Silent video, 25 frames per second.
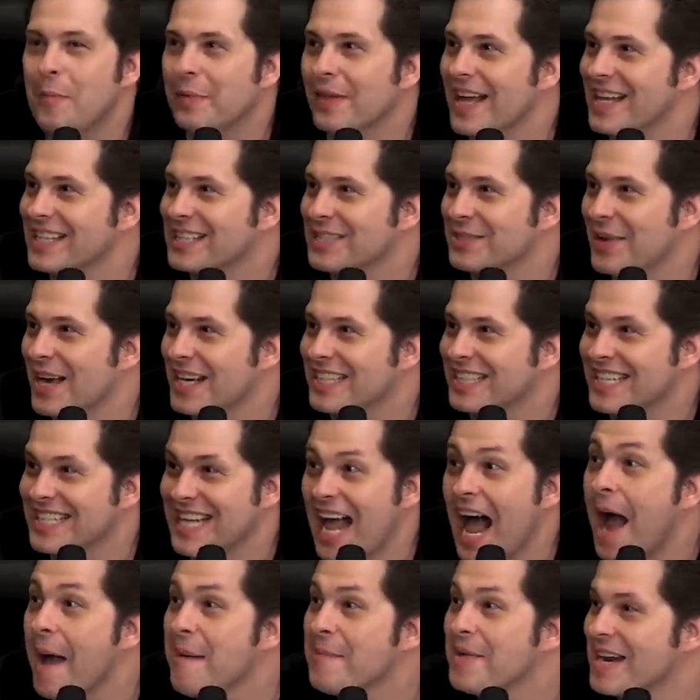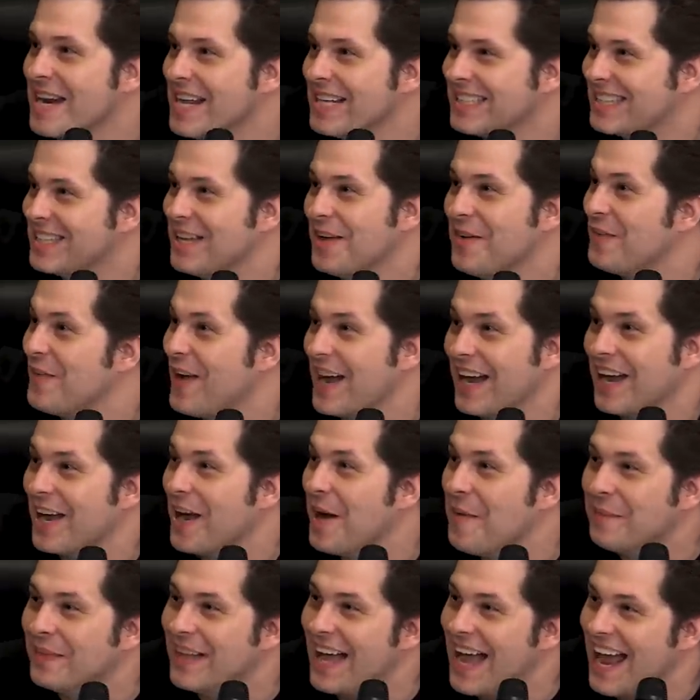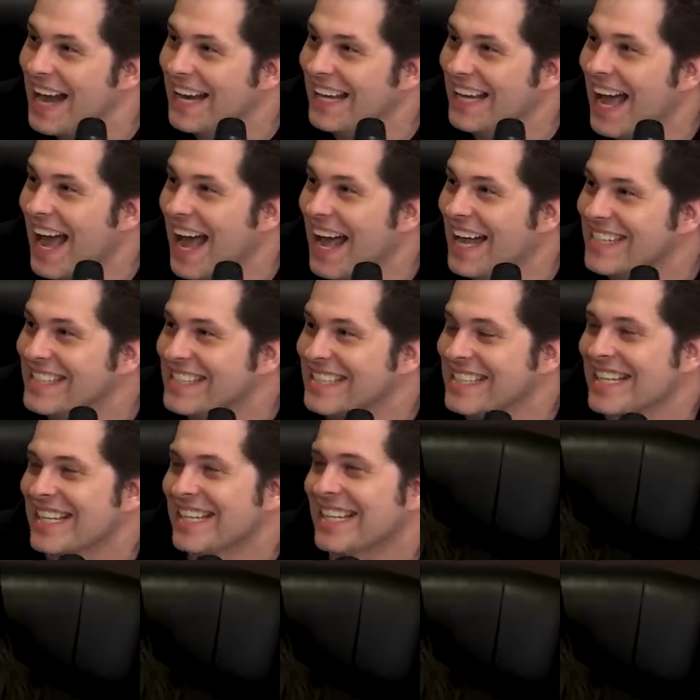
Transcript: all play Switch because I'm gonna still fucking go play NES.